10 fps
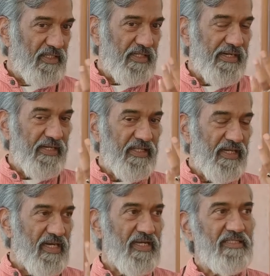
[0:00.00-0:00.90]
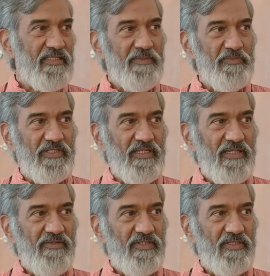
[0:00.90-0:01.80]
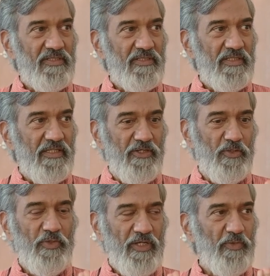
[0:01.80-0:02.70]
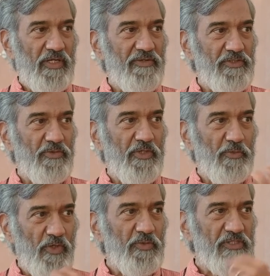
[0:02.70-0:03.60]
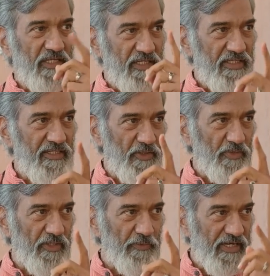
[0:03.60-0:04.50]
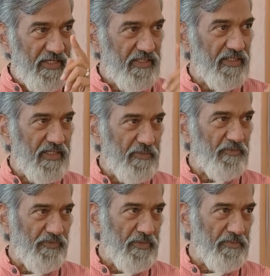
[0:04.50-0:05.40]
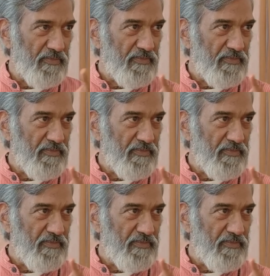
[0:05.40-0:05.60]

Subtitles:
And they ask themselves, in doing what I was doing, what was I really doing? Where did it come from?